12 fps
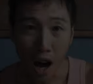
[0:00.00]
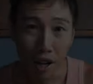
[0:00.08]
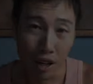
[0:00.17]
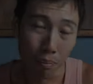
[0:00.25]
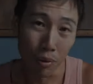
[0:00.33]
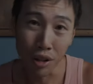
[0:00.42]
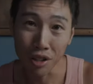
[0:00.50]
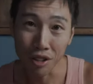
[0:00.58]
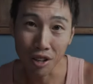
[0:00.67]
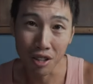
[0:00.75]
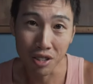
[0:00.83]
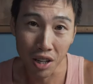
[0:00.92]
I
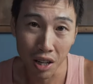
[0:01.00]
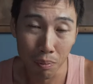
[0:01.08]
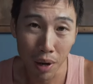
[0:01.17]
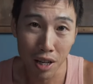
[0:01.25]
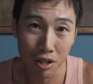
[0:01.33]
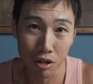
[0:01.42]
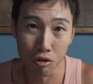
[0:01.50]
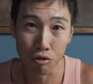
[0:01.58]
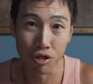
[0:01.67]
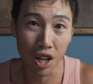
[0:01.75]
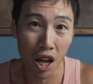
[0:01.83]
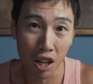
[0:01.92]
immediately sent a message
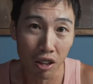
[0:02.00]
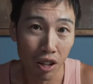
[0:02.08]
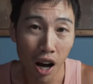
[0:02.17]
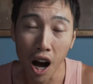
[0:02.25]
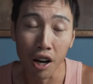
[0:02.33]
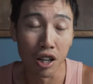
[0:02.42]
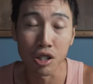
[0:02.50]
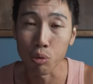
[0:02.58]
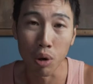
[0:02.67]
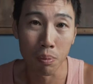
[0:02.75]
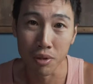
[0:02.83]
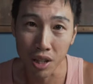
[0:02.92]
to Dan on his
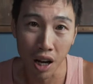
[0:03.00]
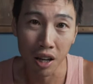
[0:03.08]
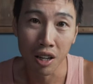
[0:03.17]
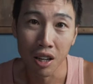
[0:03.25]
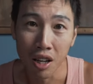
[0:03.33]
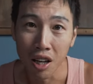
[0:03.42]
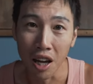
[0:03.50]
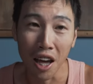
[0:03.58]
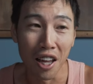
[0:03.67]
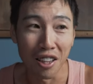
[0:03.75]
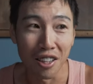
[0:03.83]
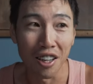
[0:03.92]
website
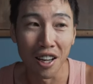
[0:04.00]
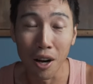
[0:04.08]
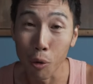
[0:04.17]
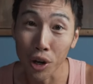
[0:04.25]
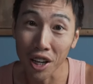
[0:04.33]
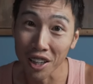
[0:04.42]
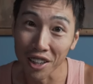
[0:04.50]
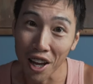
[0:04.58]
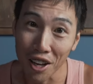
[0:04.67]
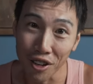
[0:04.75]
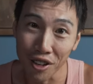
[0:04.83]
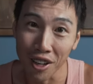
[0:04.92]
and uh, a weekend
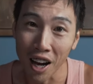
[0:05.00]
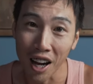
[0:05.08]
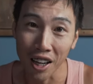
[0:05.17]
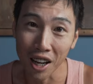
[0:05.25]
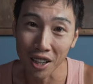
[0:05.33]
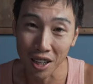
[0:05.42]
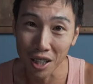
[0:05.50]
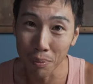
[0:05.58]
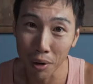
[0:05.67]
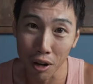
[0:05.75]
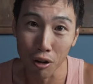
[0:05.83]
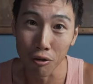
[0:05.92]
later, I got
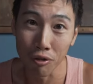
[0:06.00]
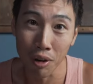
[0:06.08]
email